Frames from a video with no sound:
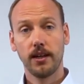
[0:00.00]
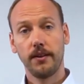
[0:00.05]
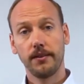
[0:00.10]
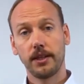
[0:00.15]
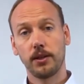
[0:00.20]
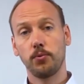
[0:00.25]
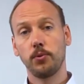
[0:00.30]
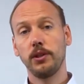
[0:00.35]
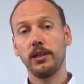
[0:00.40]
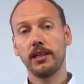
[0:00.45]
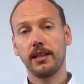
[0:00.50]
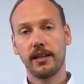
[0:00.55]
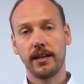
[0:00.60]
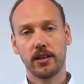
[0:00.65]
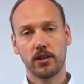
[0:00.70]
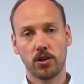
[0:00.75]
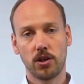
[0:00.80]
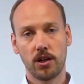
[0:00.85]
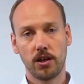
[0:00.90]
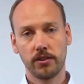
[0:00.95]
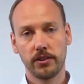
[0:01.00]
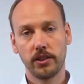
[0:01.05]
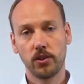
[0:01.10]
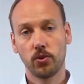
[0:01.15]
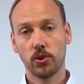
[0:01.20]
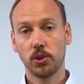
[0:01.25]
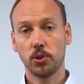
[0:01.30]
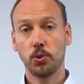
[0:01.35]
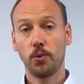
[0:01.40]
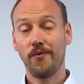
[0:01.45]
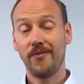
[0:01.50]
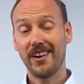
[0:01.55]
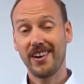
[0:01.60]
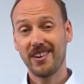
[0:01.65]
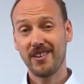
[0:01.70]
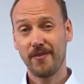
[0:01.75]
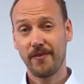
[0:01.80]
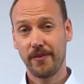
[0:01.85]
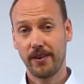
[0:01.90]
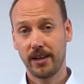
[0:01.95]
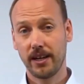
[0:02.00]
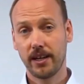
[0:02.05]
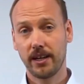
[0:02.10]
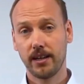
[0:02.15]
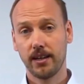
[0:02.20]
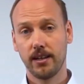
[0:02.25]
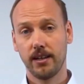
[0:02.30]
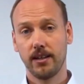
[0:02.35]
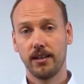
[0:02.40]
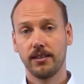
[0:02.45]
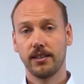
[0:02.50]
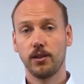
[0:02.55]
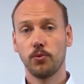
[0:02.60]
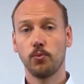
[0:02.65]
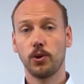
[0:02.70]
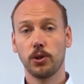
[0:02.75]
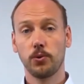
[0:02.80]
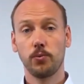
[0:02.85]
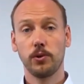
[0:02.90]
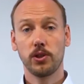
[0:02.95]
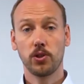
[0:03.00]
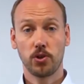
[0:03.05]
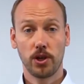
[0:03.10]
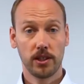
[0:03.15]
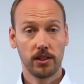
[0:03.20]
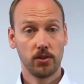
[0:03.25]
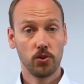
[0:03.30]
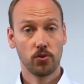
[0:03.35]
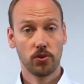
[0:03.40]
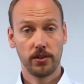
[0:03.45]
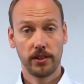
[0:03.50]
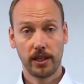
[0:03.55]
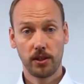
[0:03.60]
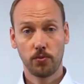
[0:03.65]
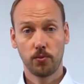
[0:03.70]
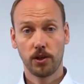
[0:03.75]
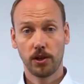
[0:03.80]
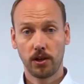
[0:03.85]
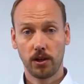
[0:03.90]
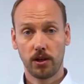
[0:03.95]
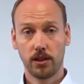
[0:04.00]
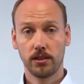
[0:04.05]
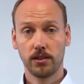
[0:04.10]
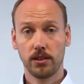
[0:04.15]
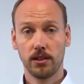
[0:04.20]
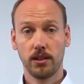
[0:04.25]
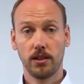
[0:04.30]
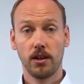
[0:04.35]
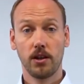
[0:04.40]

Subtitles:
that we need later on in order to verify that what we trained the neural network on